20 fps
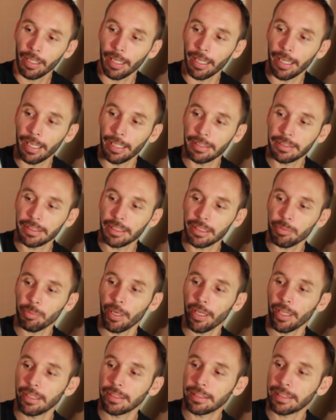And it's just
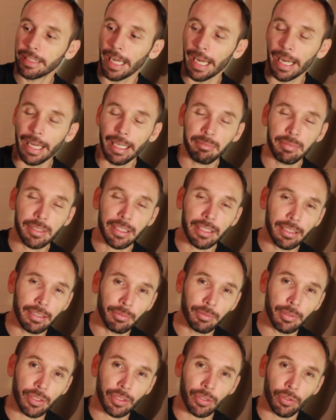one of those games
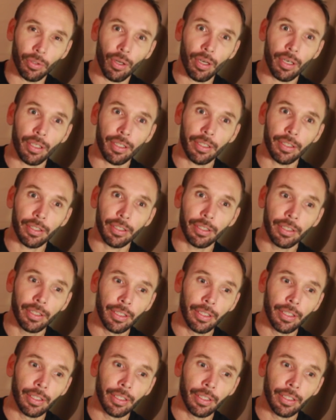that was sort of the